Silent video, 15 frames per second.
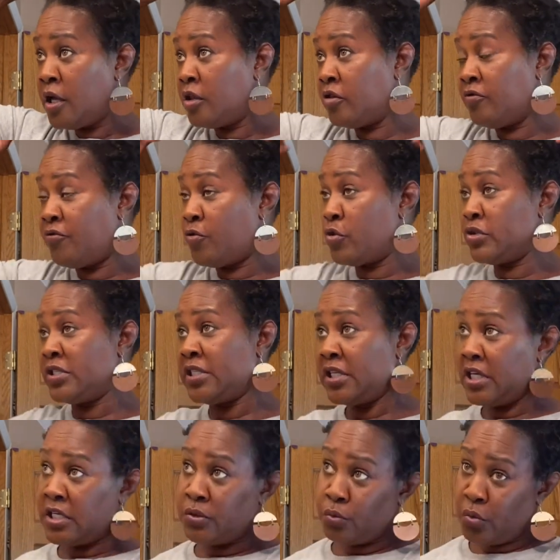the
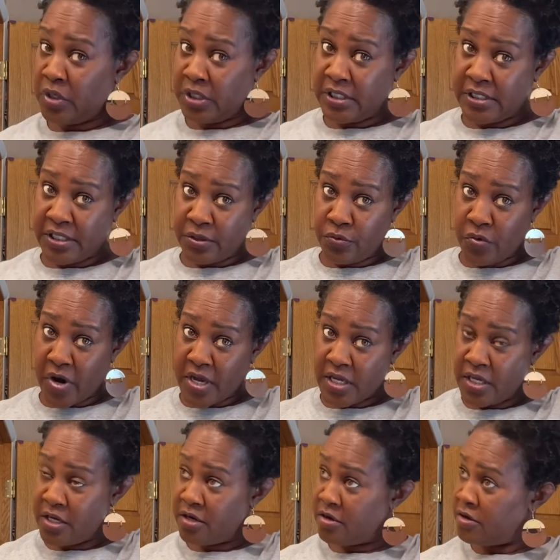4C is really sitting right
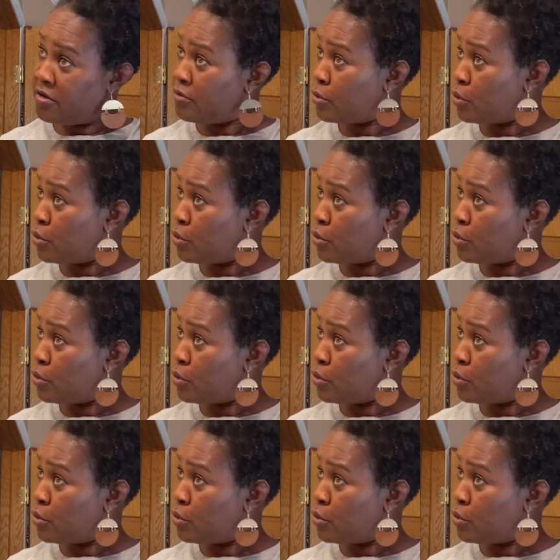here.